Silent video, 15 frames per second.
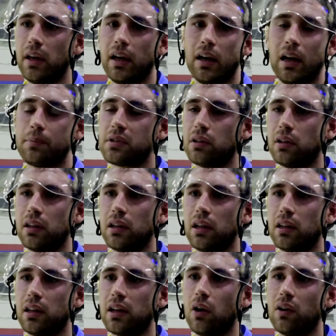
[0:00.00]
Yeah, absolutely.
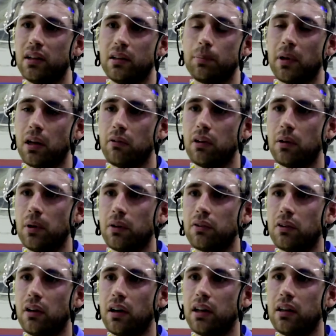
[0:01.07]
The goalie did play really well
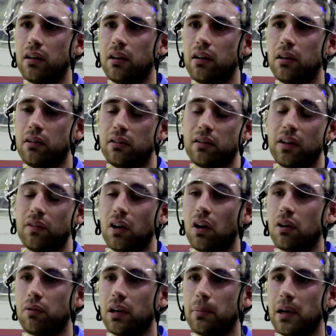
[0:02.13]
tonight. He saved a
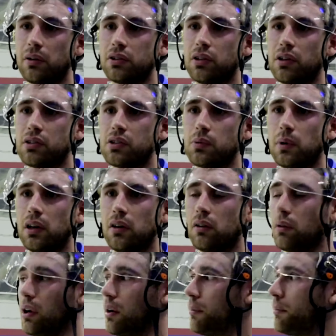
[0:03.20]
lot of rebound shots as well.
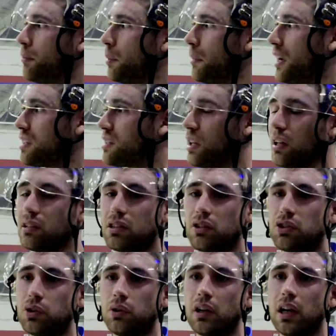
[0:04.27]
We managed to get into the
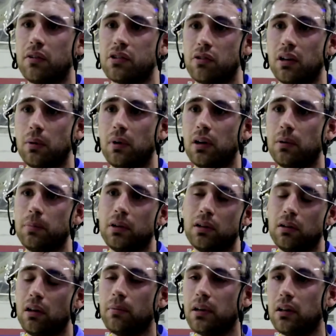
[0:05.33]
shooting areas really well. But
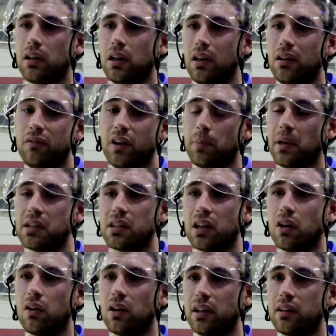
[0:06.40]
I mean, fair play to the
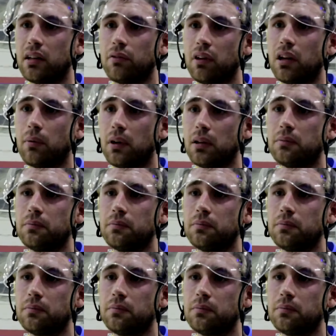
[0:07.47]
goalie. He did really well.